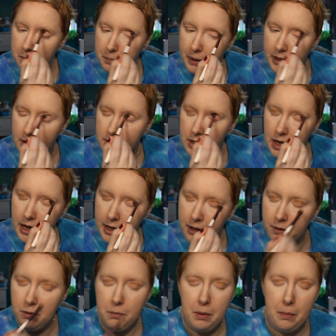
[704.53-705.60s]
because I
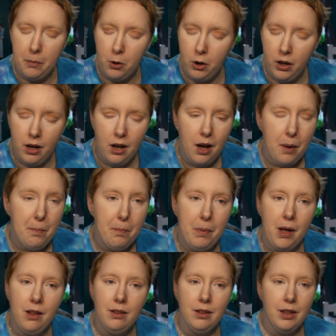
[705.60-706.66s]
can remember it
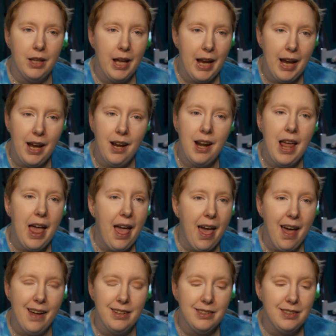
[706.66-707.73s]
plain
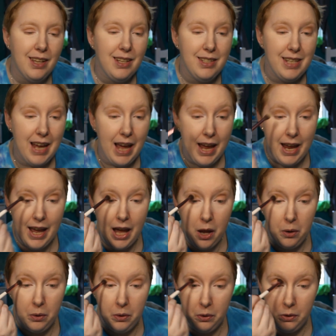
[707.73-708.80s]
as day
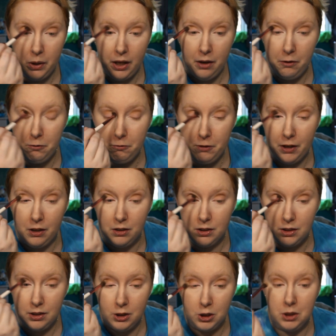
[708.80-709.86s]
how good it felt
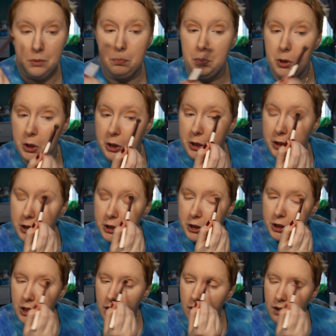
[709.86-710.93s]
to splurge